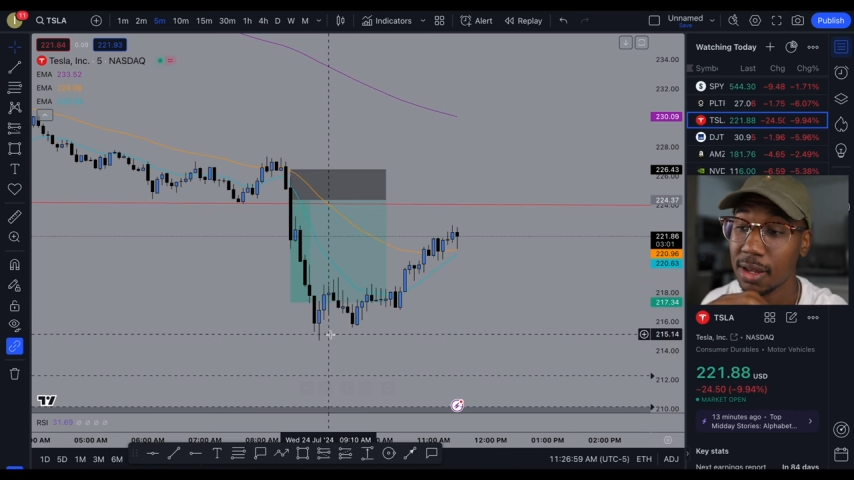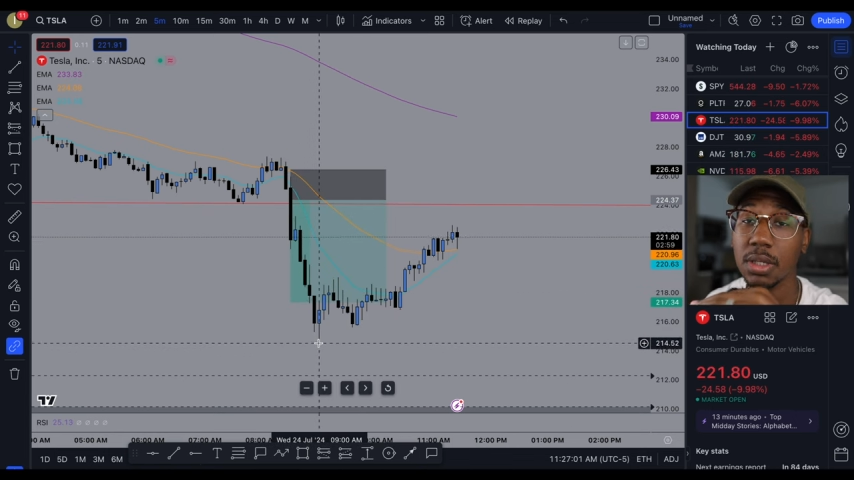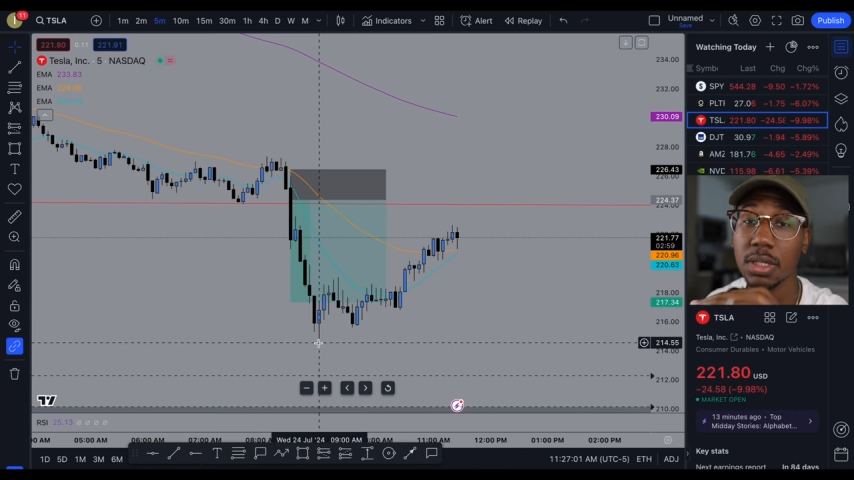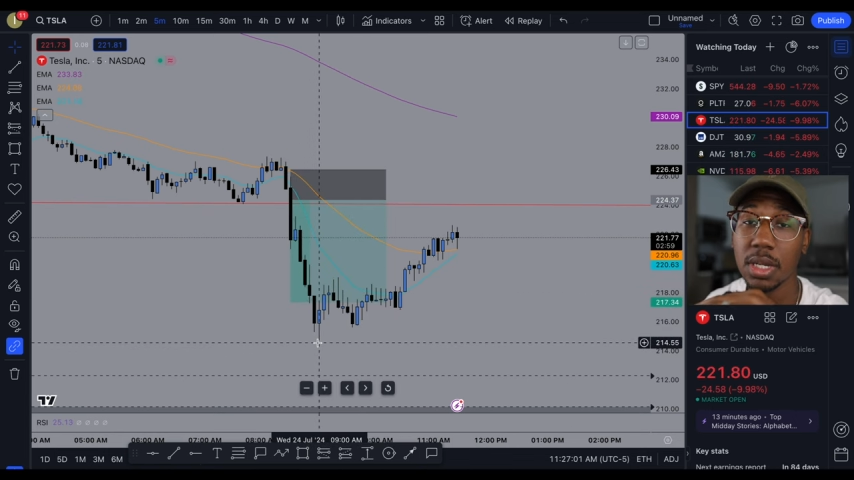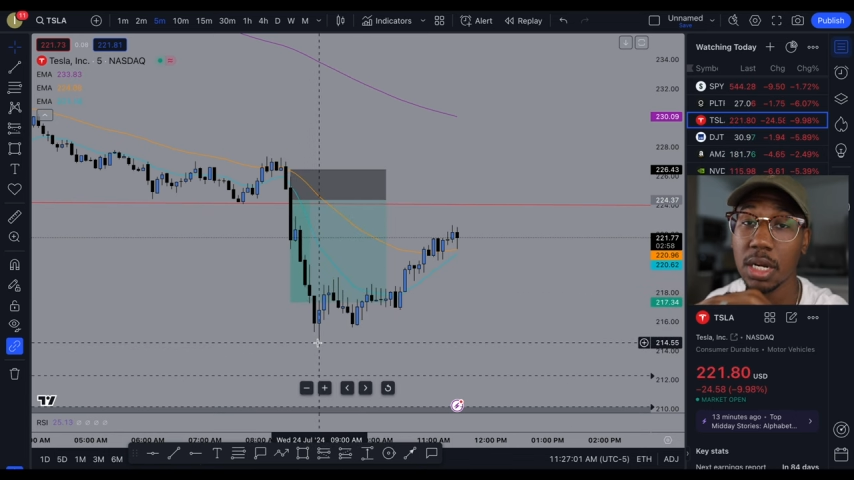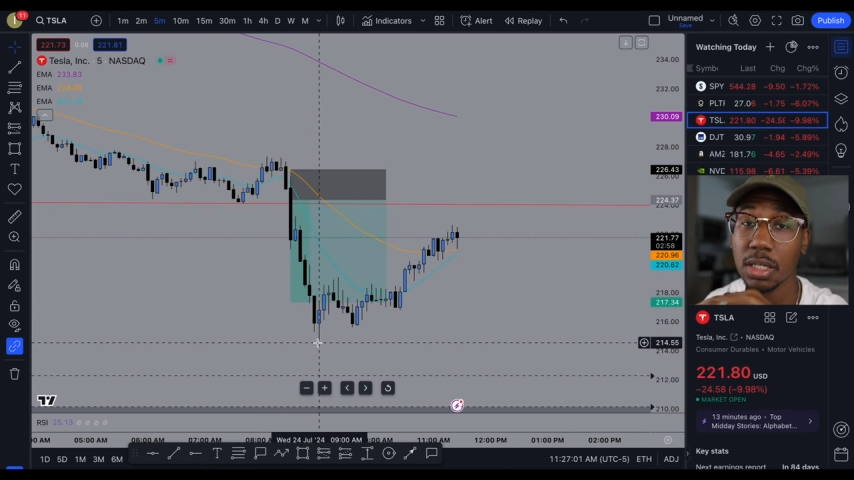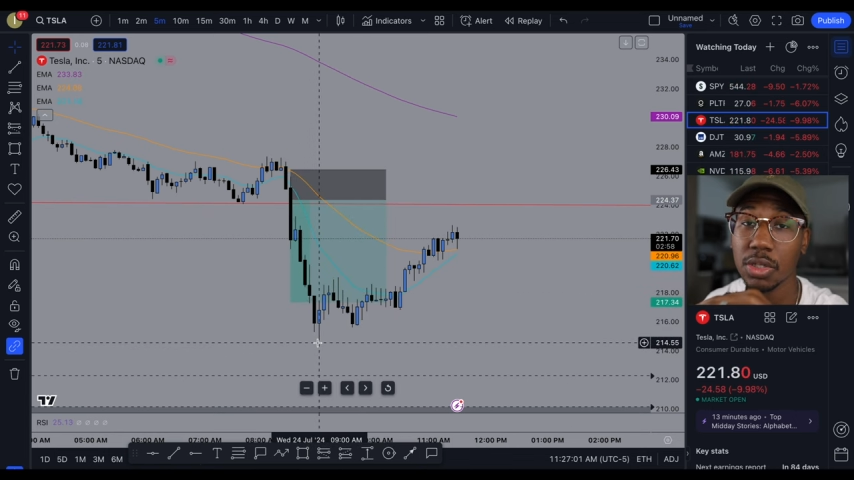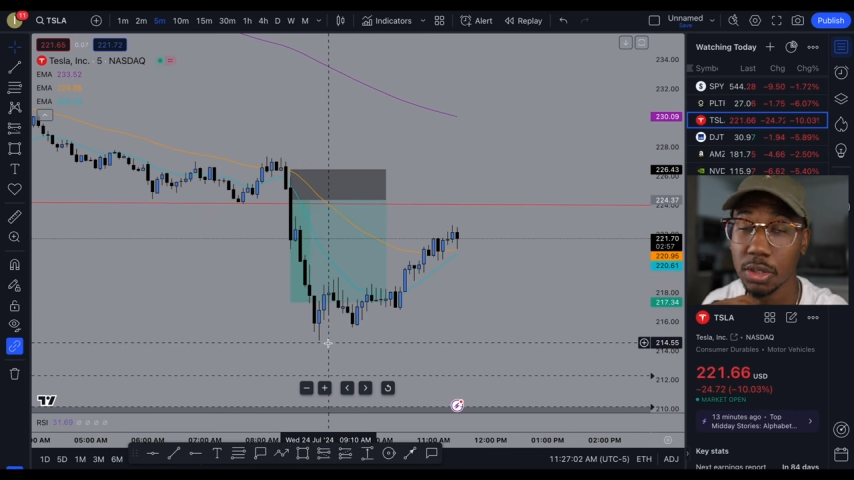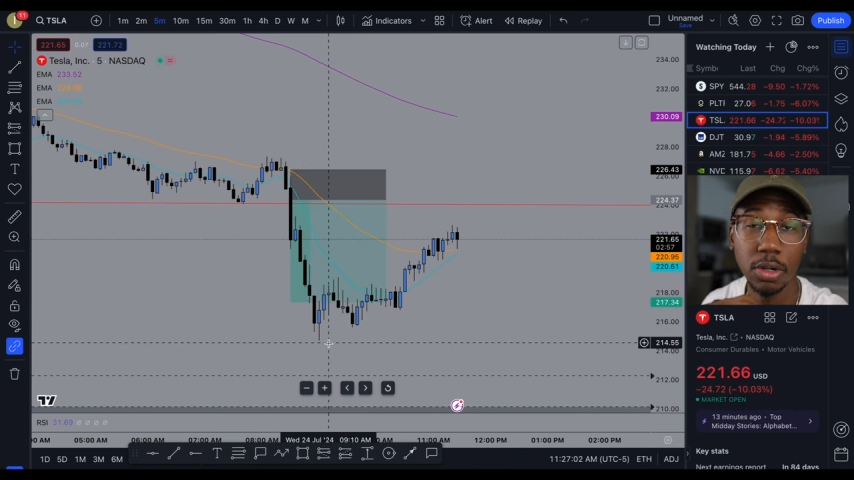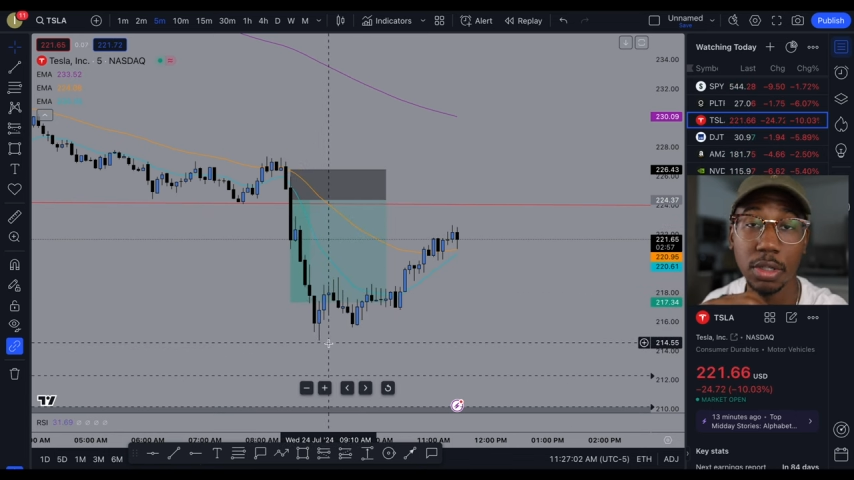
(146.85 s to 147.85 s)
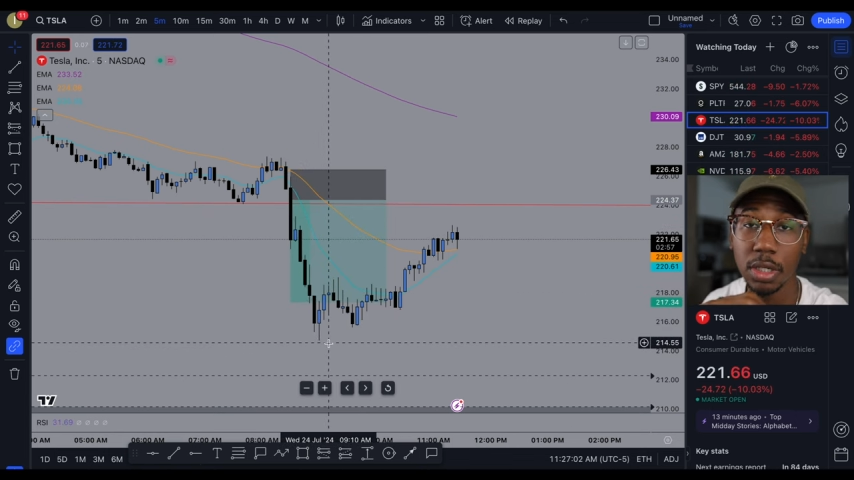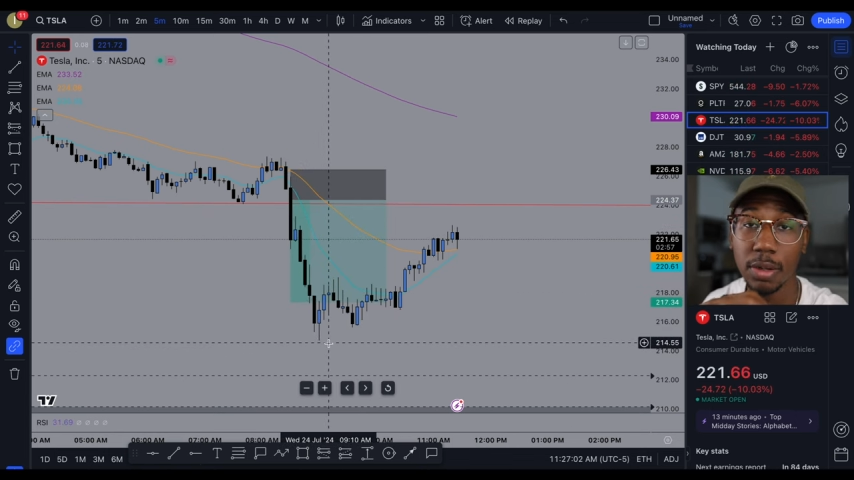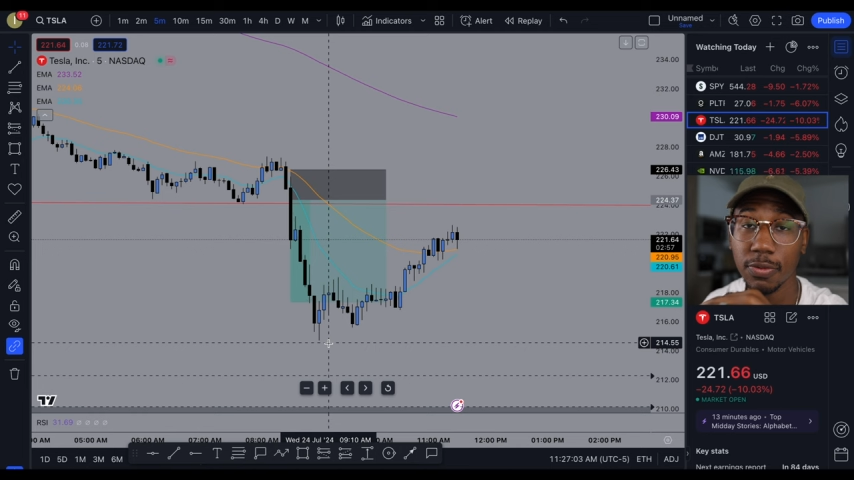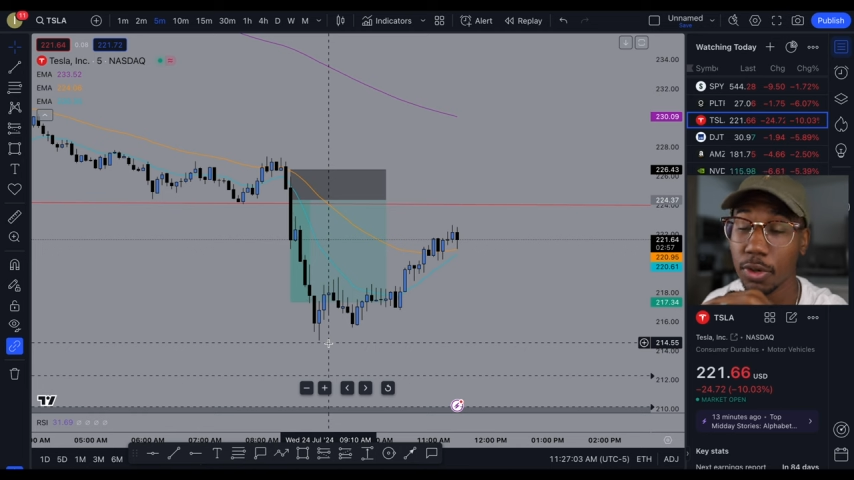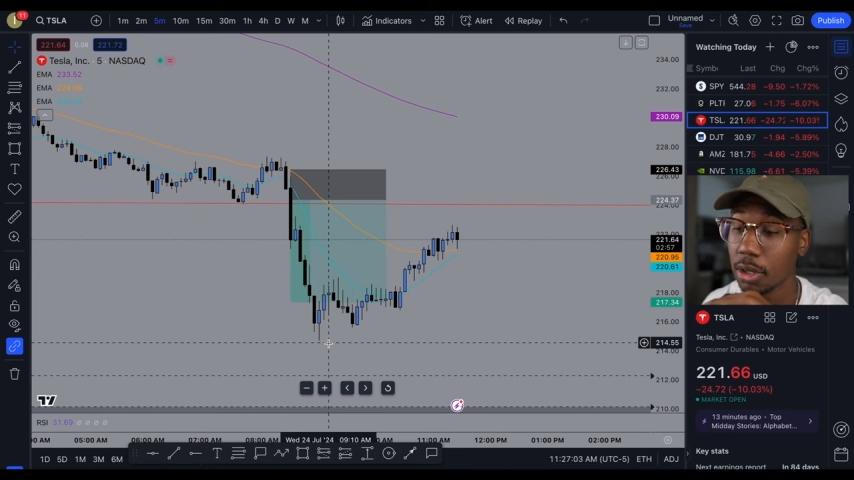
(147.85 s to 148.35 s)
the stock is charging
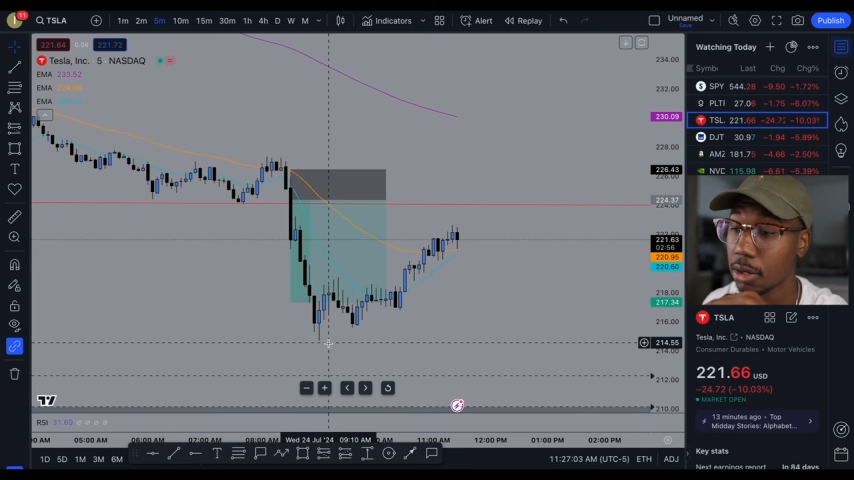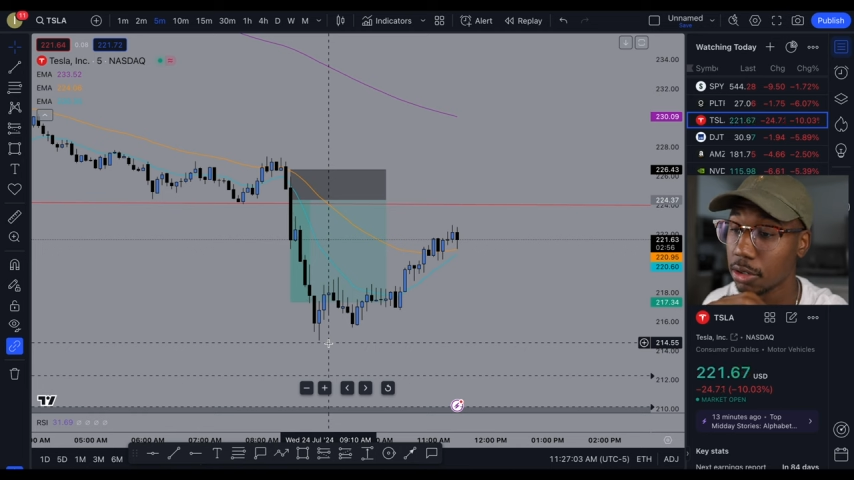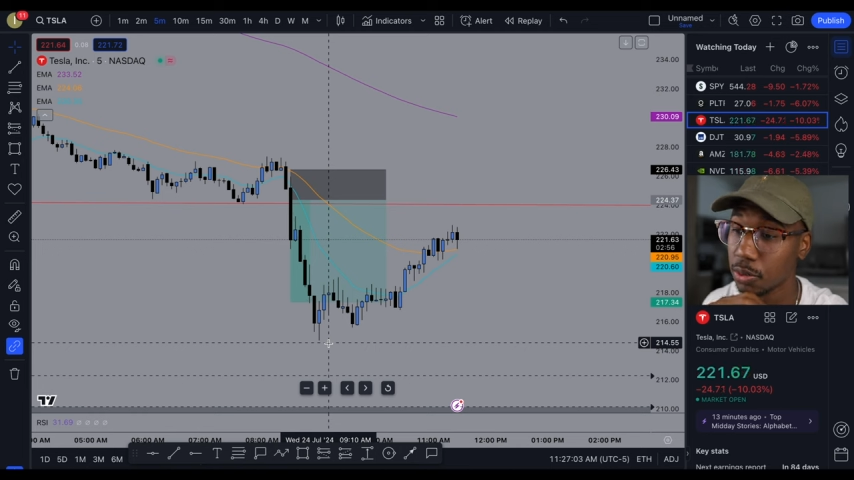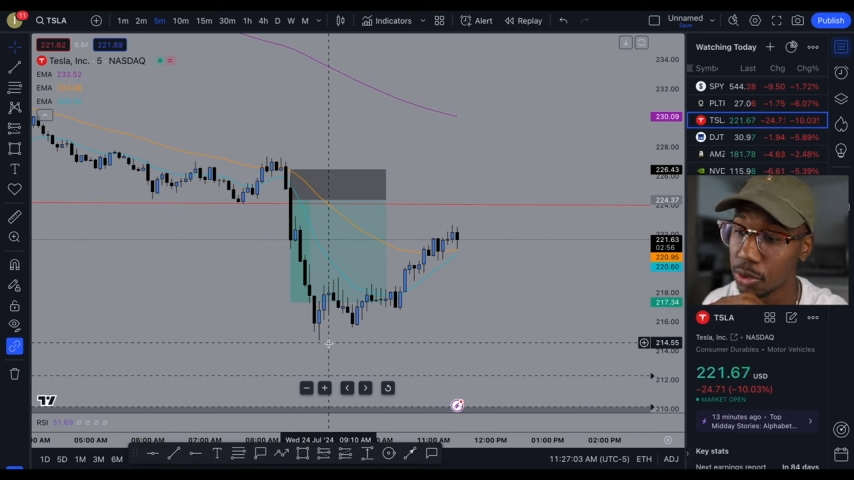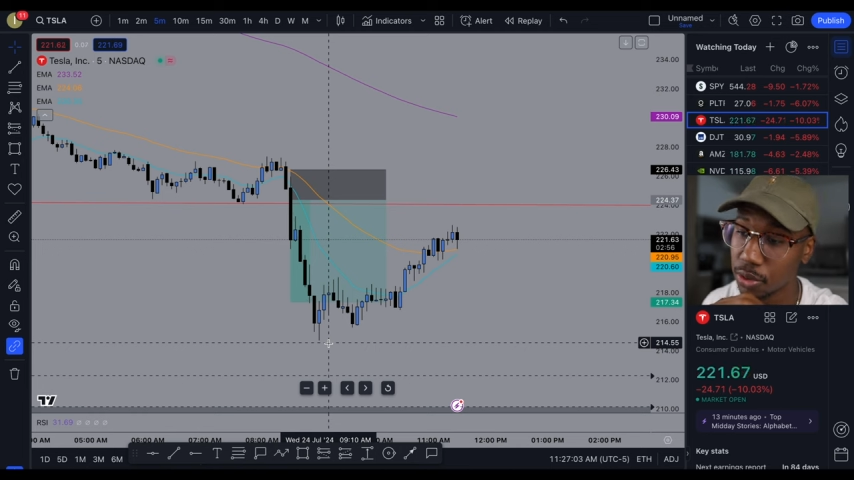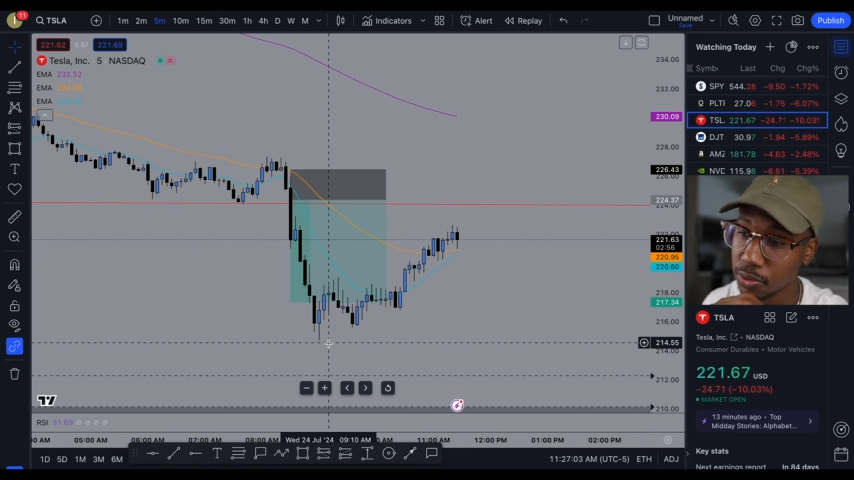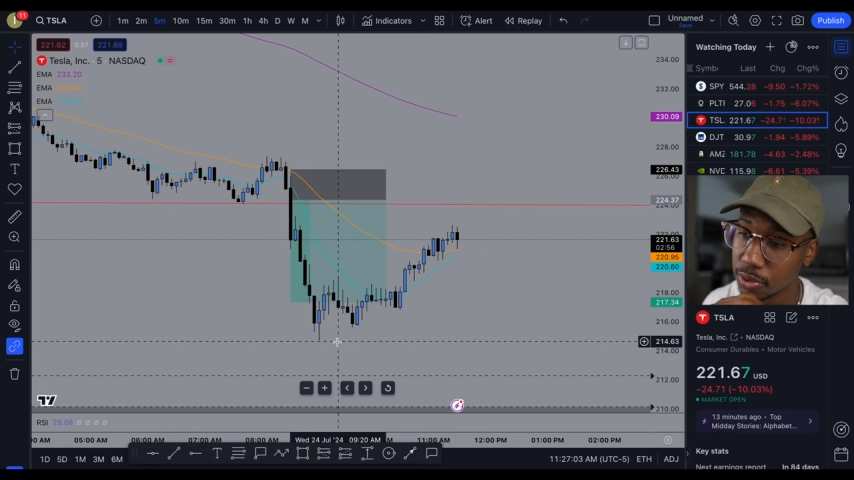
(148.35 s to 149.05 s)
up for a larger move.